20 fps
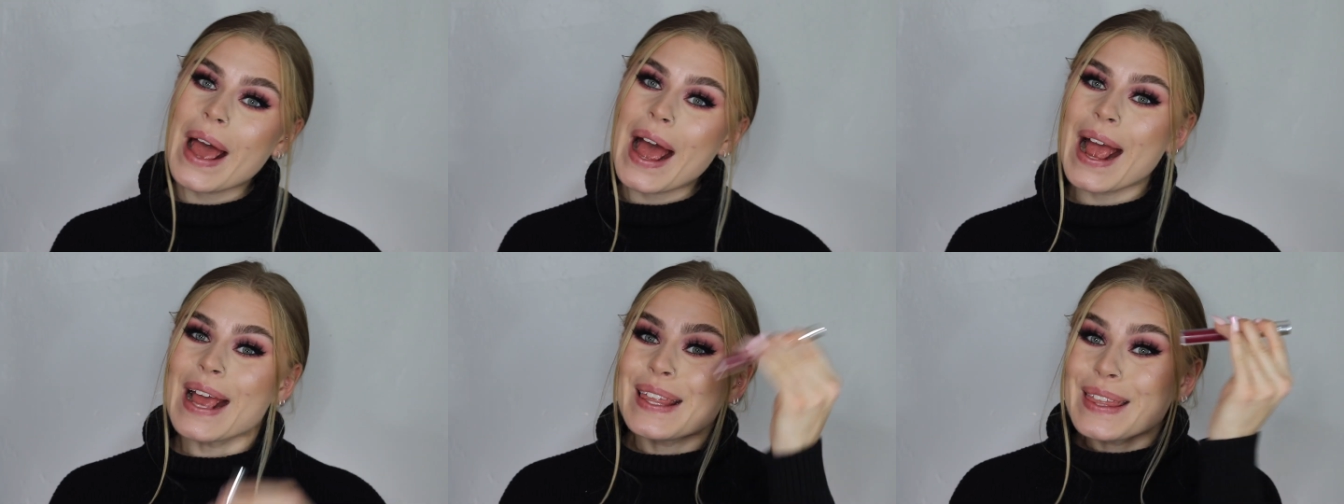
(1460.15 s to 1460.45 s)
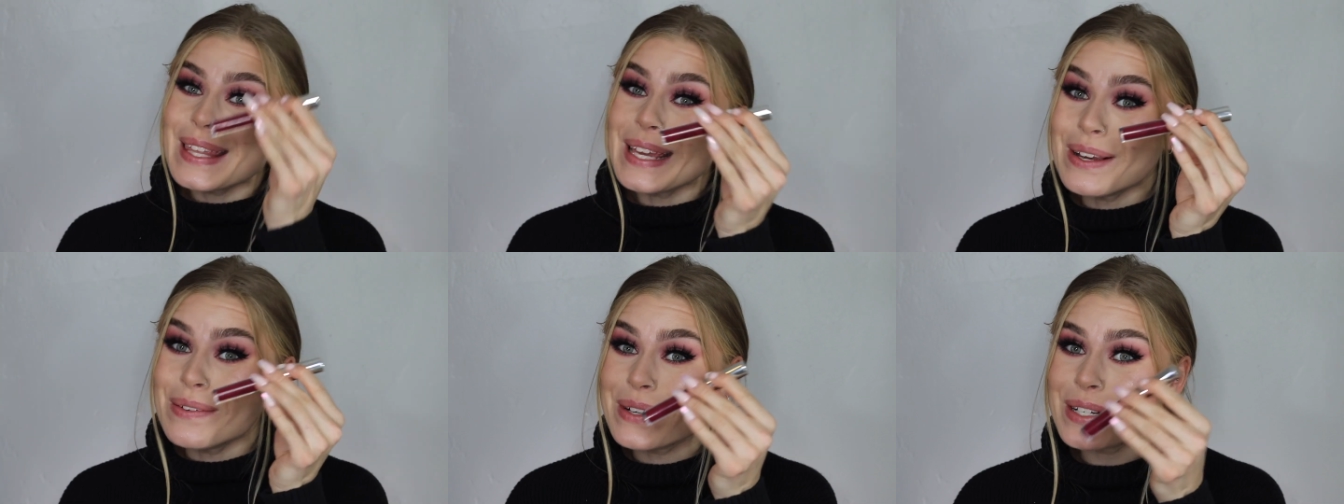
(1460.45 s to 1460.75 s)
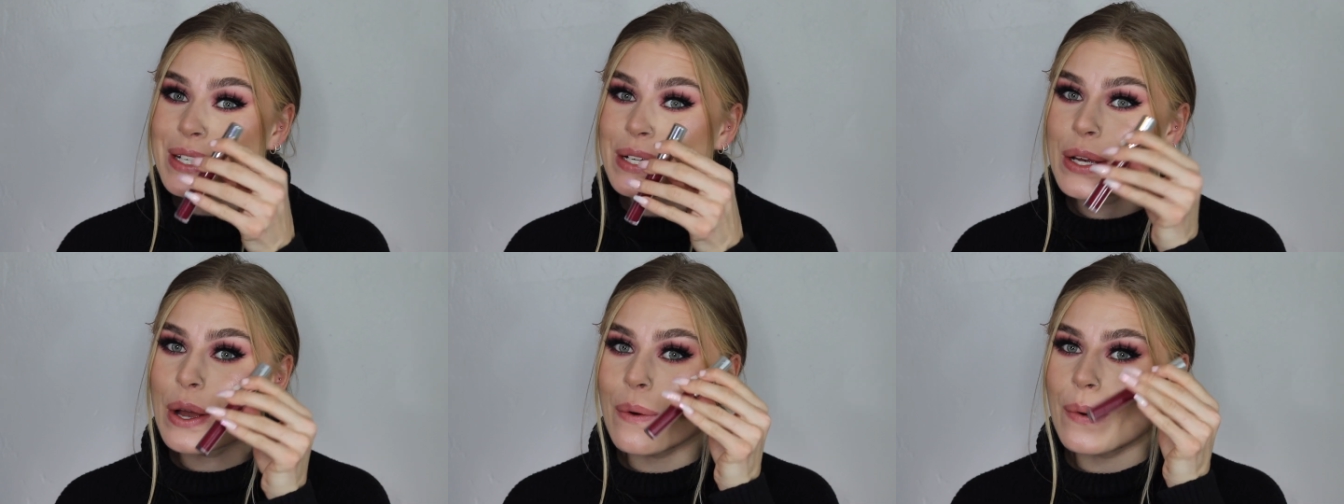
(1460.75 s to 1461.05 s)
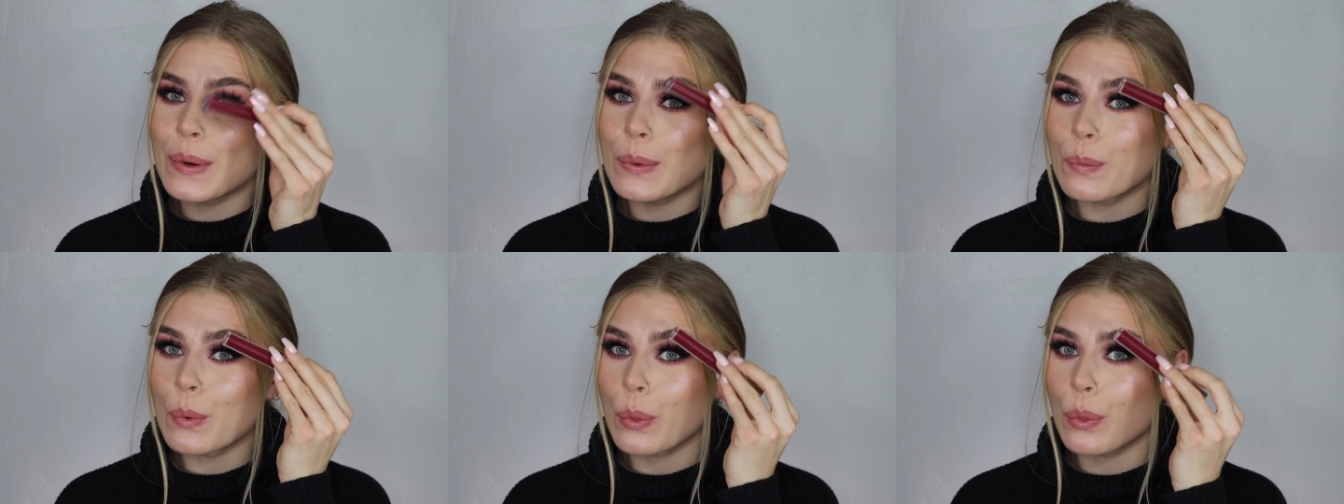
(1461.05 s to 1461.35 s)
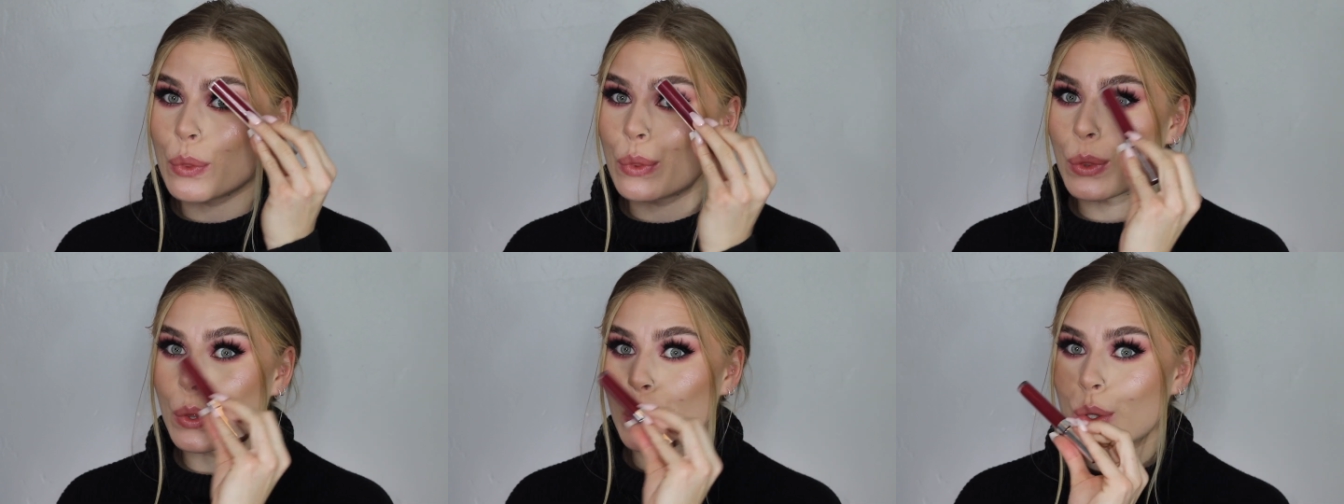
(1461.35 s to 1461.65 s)
I think we should go in
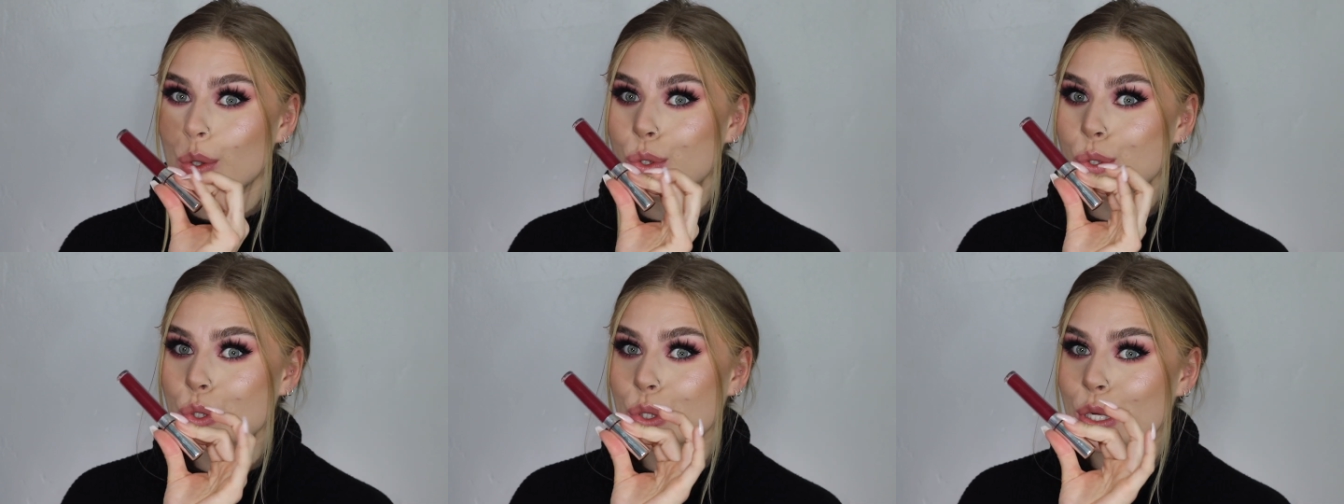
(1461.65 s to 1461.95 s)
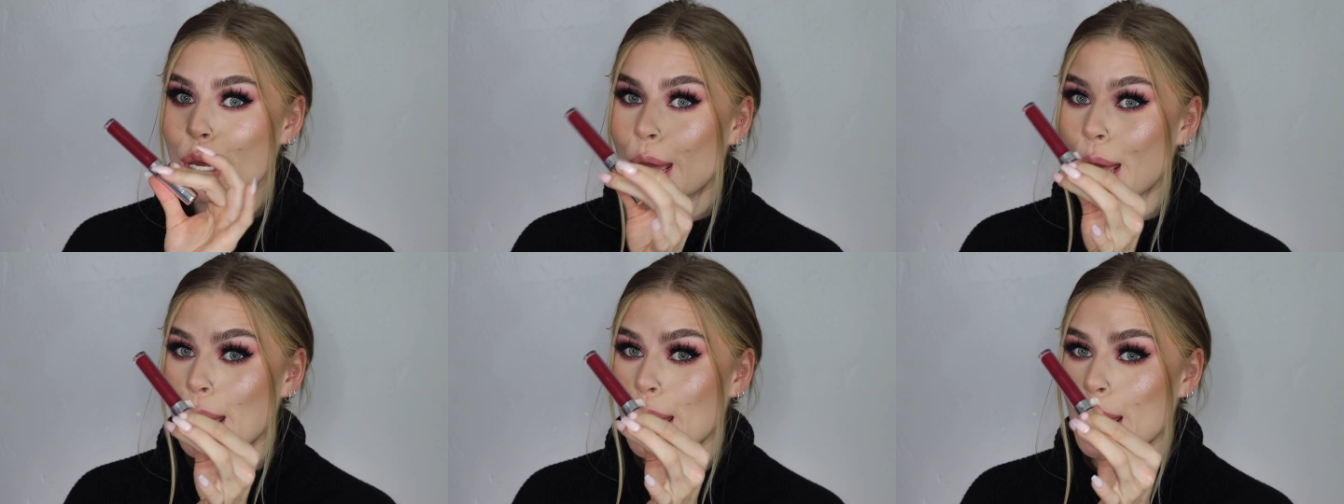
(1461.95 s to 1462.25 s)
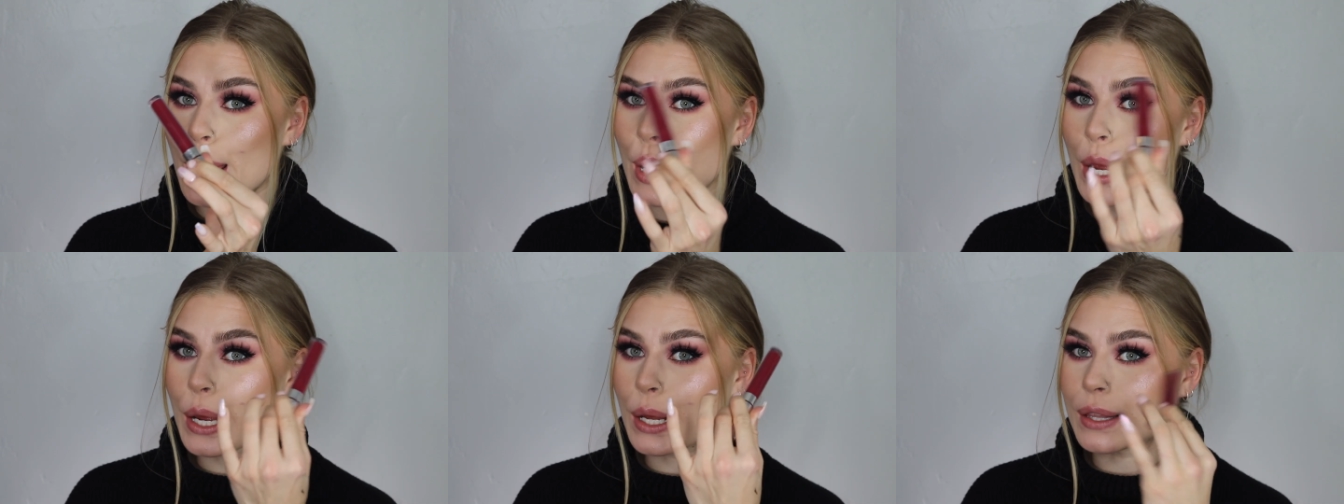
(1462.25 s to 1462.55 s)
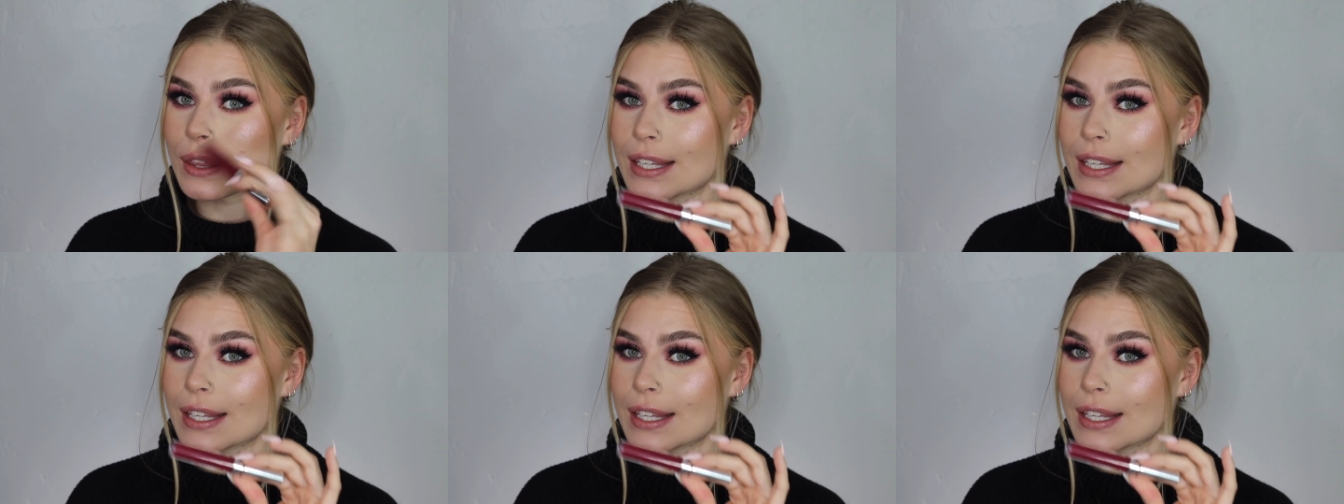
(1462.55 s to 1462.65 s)
with this guy.